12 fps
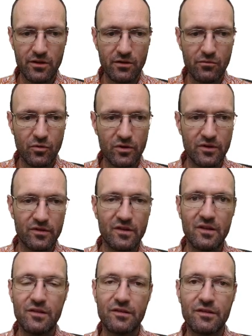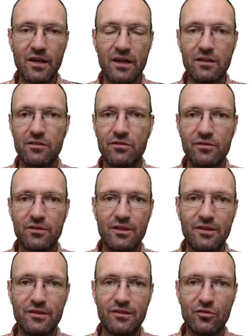what is inside
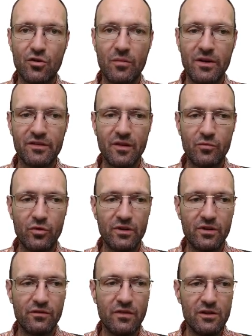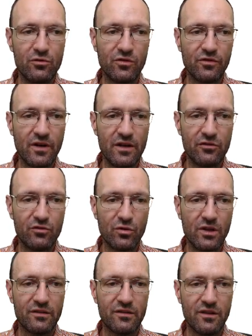these comma separated values files, you
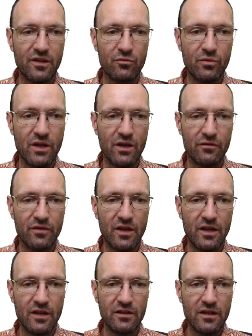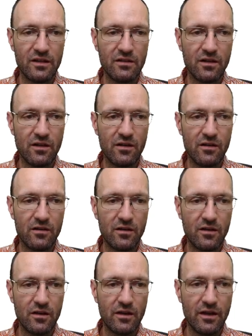can see that we have theta
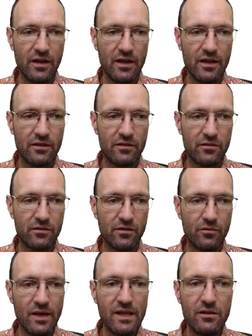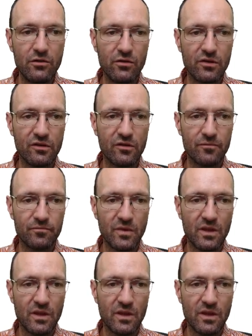and the radius.